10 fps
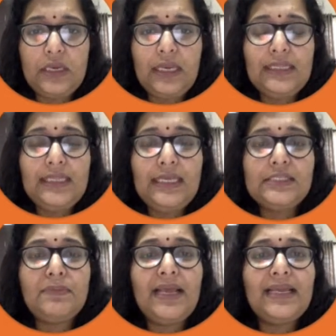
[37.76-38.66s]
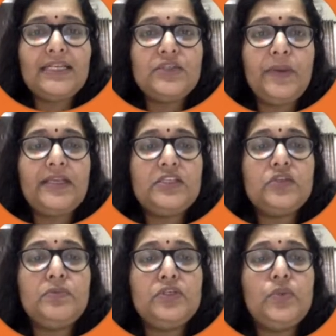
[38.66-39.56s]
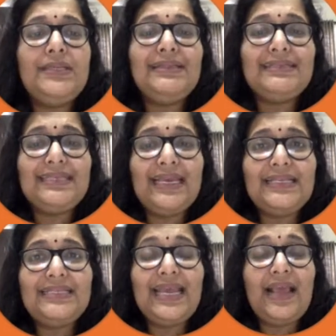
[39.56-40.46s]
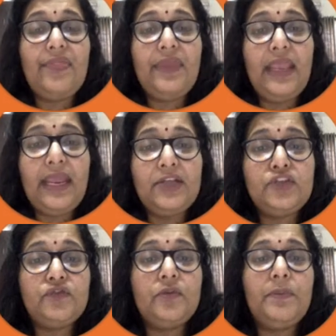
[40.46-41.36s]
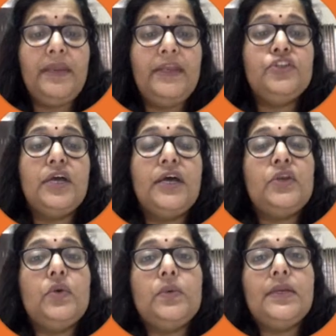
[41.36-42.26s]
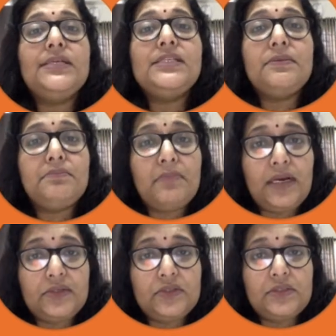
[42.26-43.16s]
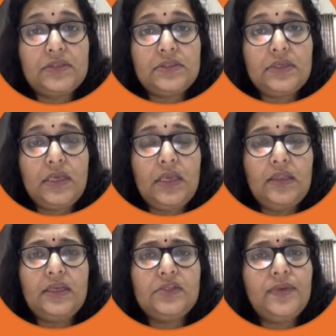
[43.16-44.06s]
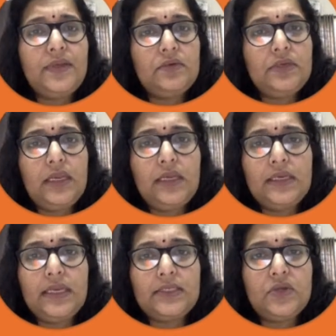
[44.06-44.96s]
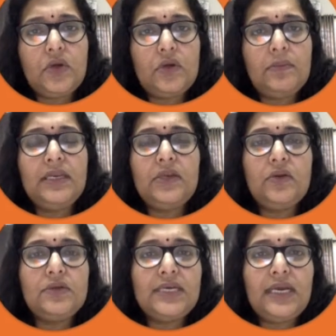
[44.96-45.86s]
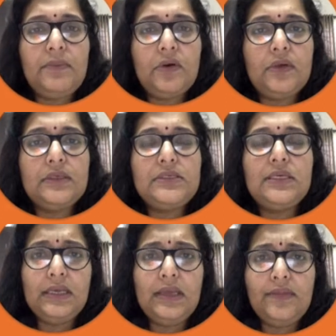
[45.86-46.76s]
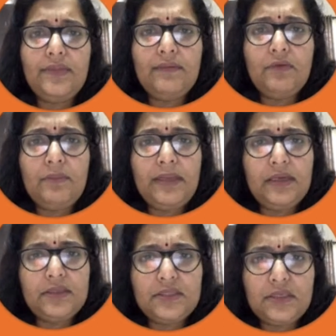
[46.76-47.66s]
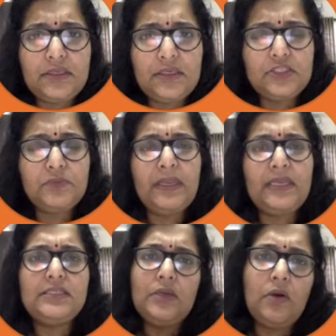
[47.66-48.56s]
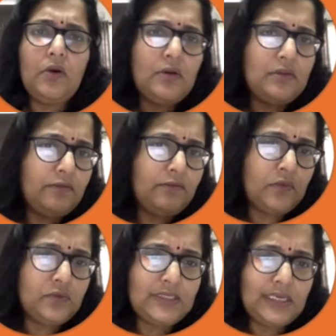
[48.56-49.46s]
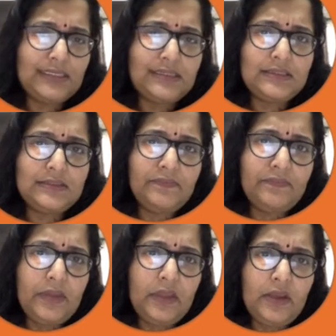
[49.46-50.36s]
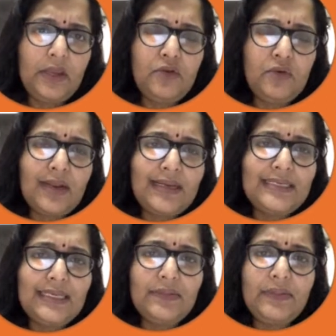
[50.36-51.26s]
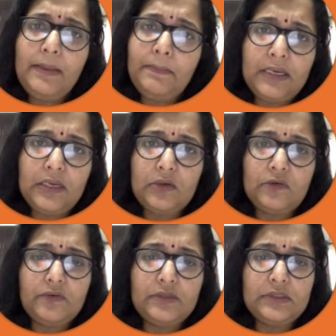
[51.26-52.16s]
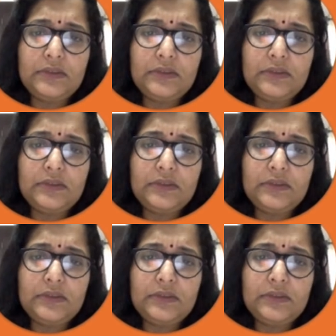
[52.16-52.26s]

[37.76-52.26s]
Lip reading: These blank spaces between the text and the edge of the page are known as margins. That is, when you take a text document and you type on it, there will be a certain space in all the four sides, and you're writing in the middle of it.